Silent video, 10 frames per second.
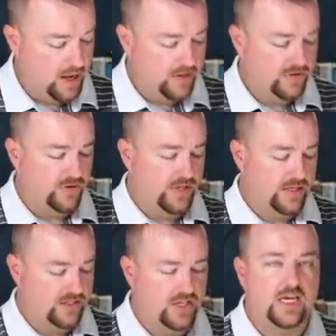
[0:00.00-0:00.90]
So then
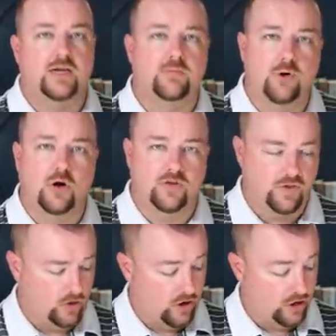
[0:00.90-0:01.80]
the second part of
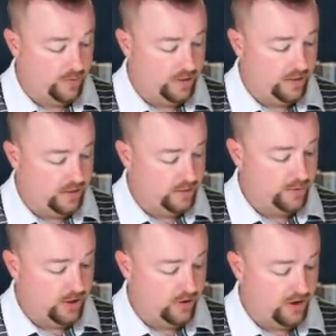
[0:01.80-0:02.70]
their argument in this
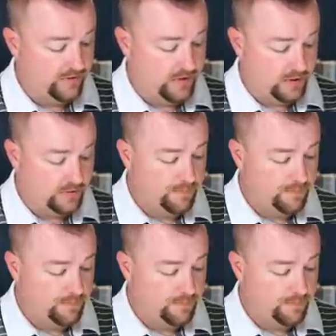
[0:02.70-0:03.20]
paragraph is